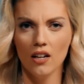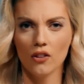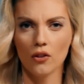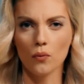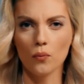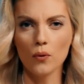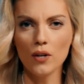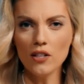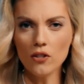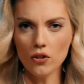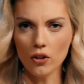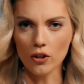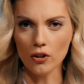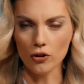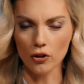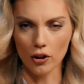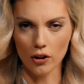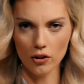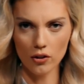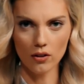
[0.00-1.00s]
the
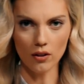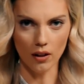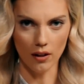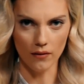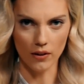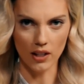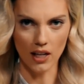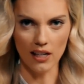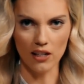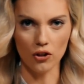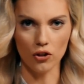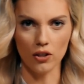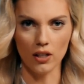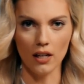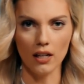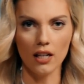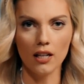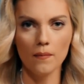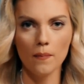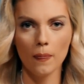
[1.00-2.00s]
researchers of the Danish
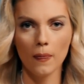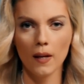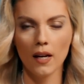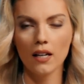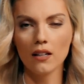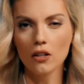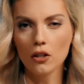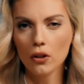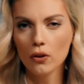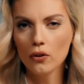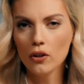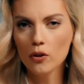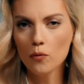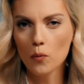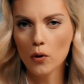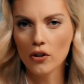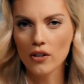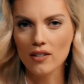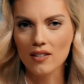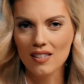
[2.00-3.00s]
study included
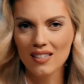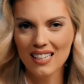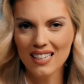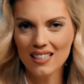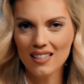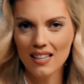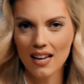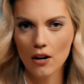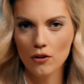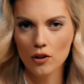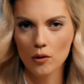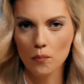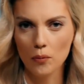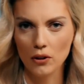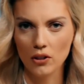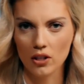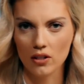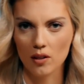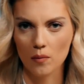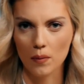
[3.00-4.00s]
more than six thousand
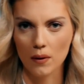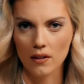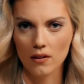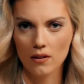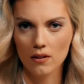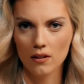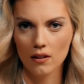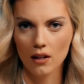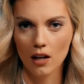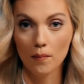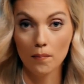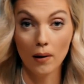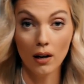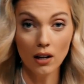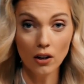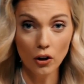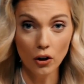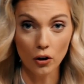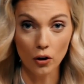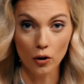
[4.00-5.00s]
participants,
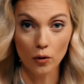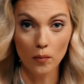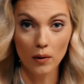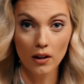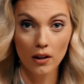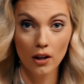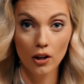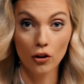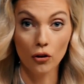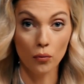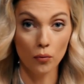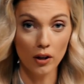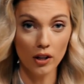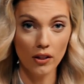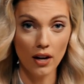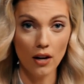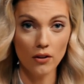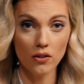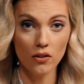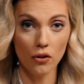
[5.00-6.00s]
among whom three
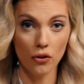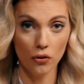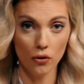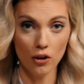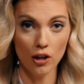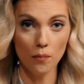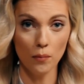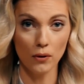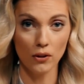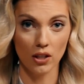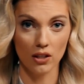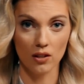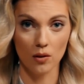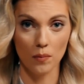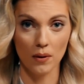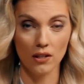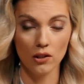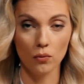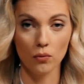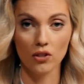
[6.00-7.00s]
thousand thirty
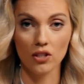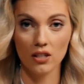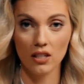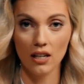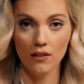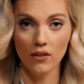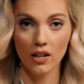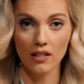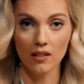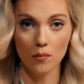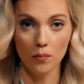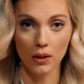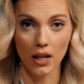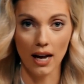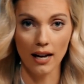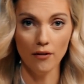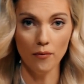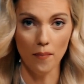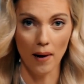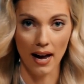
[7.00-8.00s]
participants received a
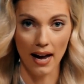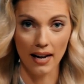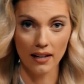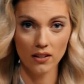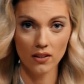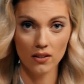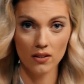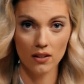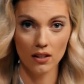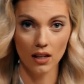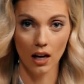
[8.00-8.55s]
supply of masks